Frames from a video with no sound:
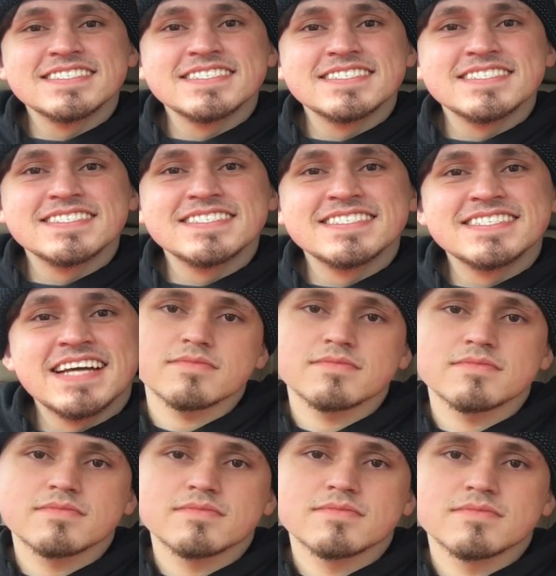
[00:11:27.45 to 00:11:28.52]

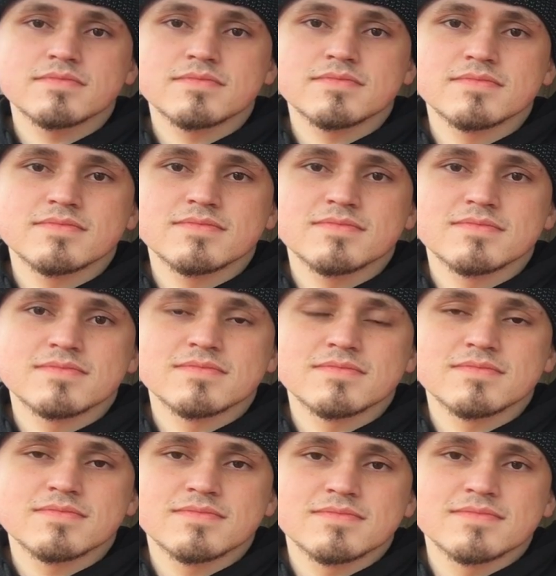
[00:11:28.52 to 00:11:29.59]

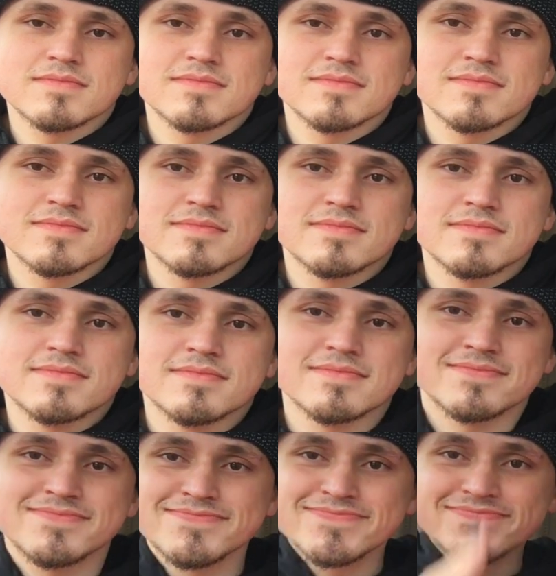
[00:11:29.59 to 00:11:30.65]

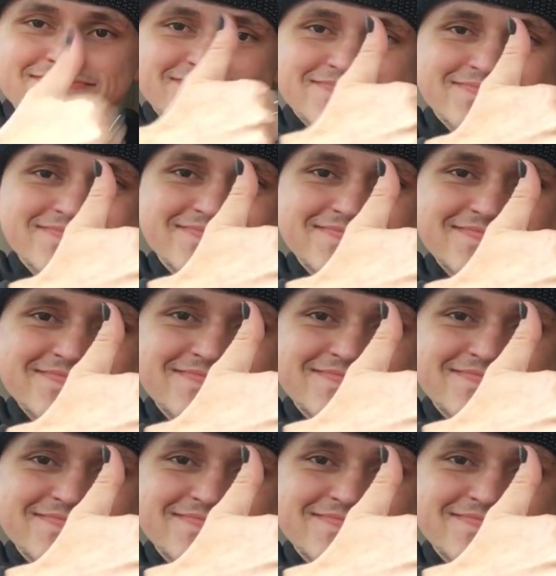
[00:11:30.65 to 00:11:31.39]
(not speaking)